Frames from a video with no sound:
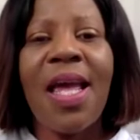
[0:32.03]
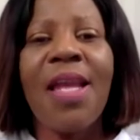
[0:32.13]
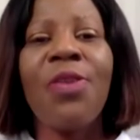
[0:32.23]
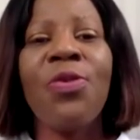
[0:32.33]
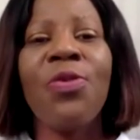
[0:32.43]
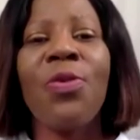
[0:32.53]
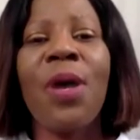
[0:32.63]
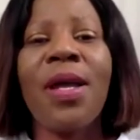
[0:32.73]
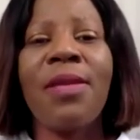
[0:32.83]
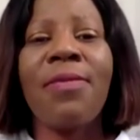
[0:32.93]
and
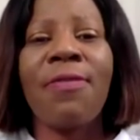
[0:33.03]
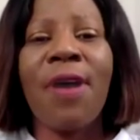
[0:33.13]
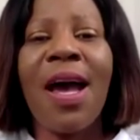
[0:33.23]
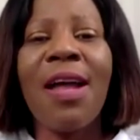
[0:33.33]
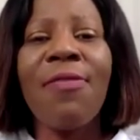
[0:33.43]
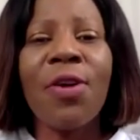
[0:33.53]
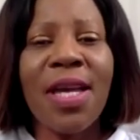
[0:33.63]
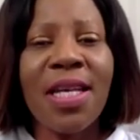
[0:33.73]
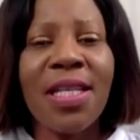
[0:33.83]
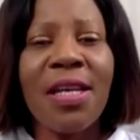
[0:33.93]
you had
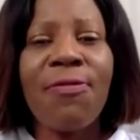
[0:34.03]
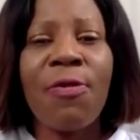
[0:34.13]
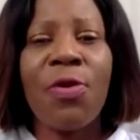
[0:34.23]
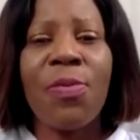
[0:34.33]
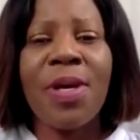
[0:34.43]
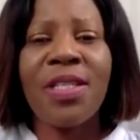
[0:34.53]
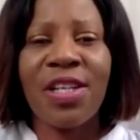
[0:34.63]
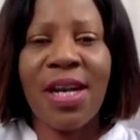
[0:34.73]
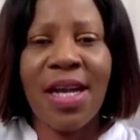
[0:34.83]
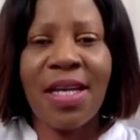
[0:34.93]
advocated for
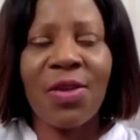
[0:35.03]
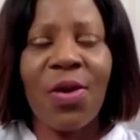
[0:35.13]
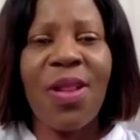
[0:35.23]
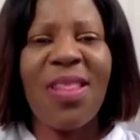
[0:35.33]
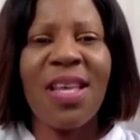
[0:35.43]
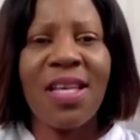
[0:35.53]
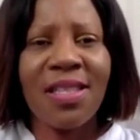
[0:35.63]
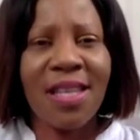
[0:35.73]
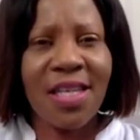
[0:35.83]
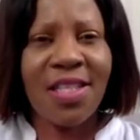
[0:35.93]
women's rights on the
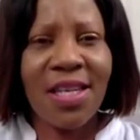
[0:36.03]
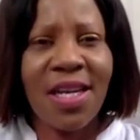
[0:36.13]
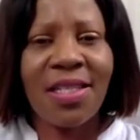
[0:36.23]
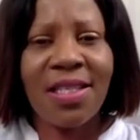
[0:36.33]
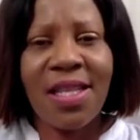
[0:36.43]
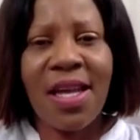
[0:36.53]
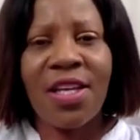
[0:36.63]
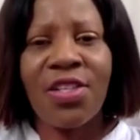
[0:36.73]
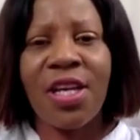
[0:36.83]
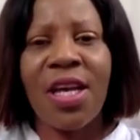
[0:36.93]
international
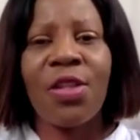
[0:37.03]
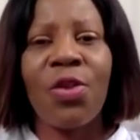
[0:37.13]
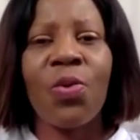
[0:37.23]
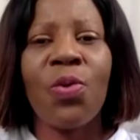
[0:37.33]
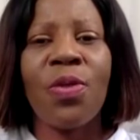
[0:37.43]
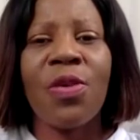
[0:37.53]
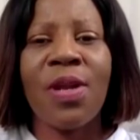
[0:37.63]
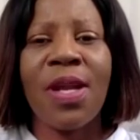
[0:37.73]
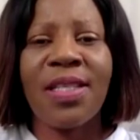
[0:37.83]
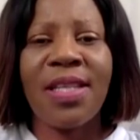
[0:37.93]
stage uh, through the
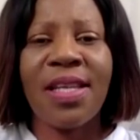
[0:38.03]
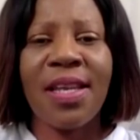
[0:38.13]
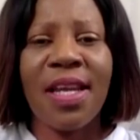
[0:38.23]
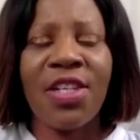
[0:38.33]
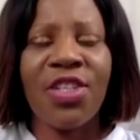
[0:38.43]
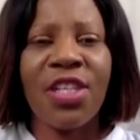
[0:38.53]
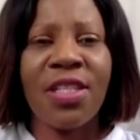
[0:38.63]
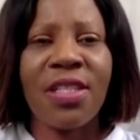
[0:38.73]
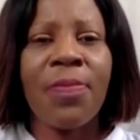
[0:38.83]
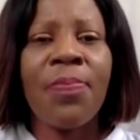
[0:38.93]
United
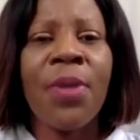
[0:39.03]
Nations.